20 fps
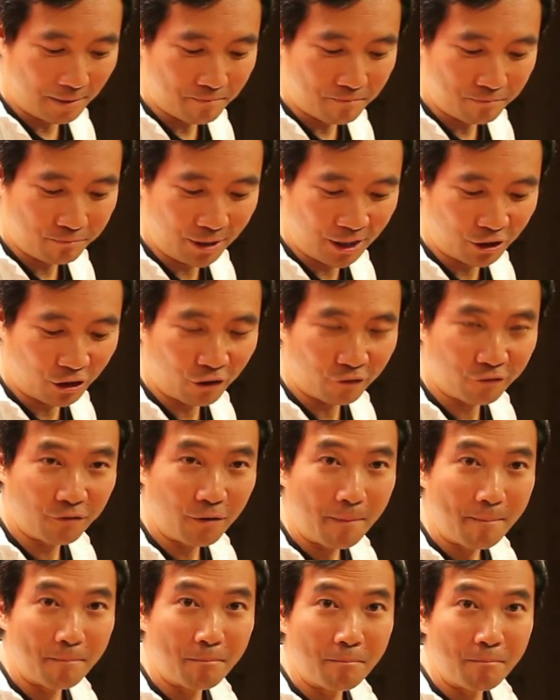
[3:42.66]
bit of
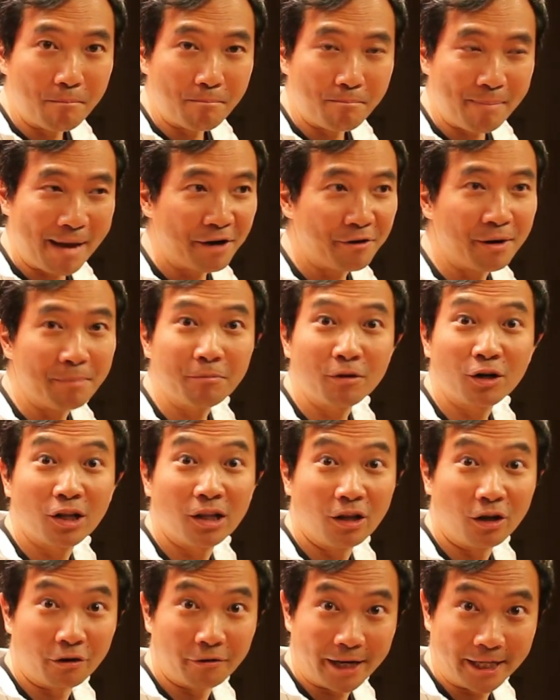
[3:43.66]
barium
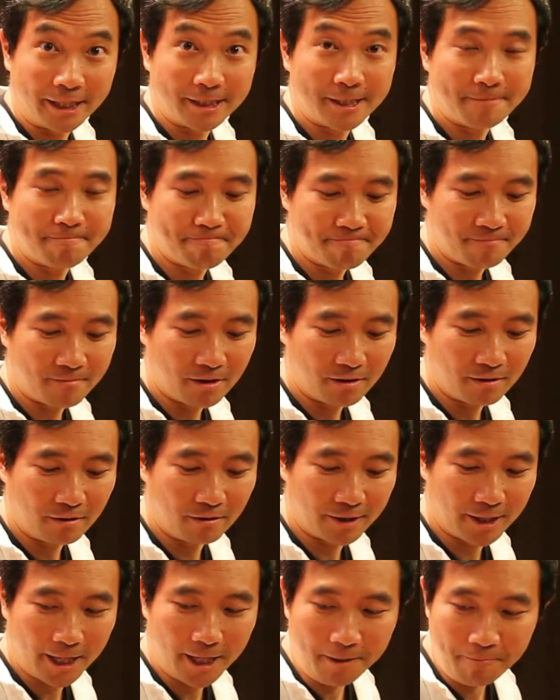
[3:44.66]
chloride.
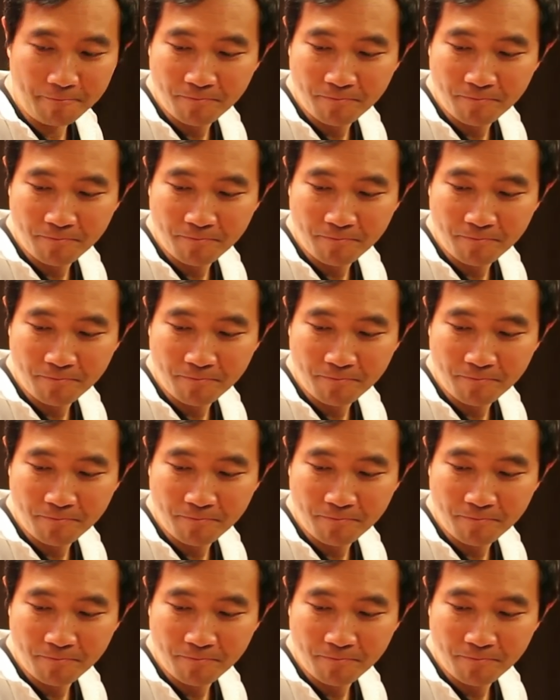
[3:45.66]
Okay?